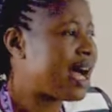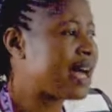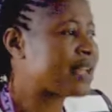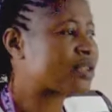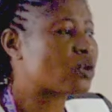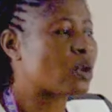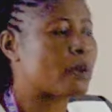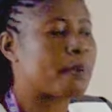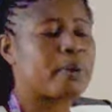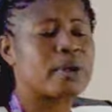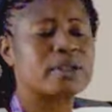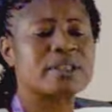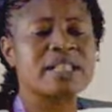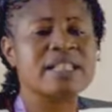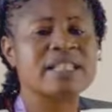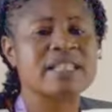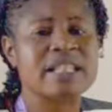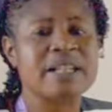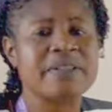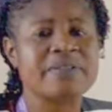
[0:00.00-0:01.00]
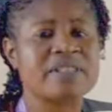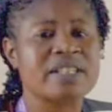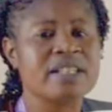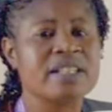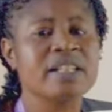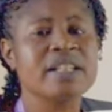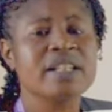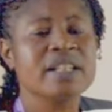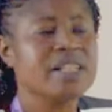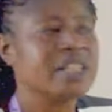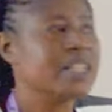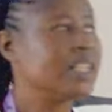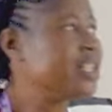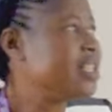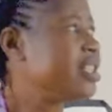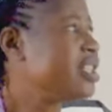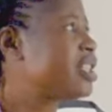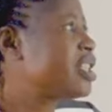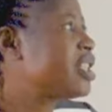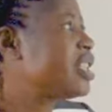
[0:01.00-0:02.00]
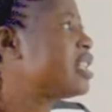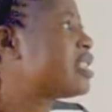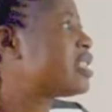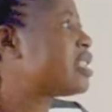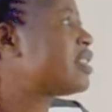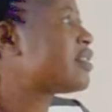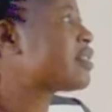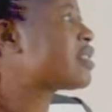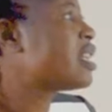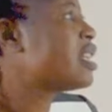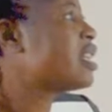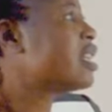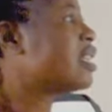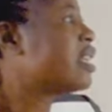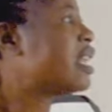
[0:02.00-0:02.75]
and supporting safety initiatives.